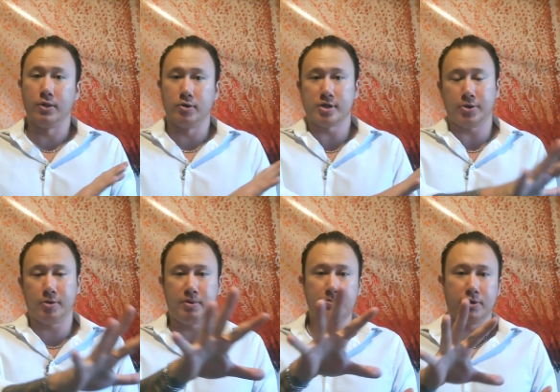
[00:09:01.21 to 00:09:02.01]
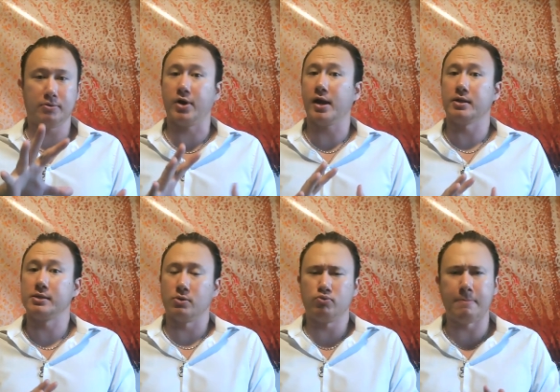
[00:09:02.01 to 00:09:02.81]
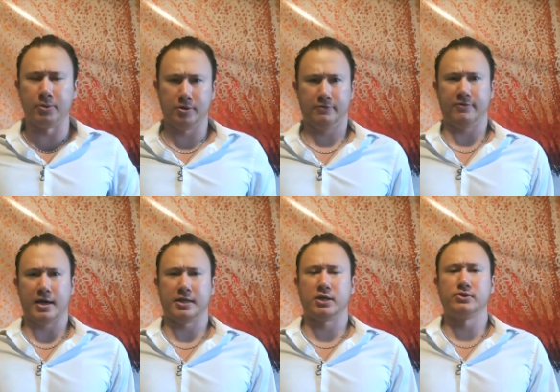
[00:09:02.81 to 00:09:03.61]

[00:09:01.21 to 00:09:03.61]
those other people, right? It's a ripple effect.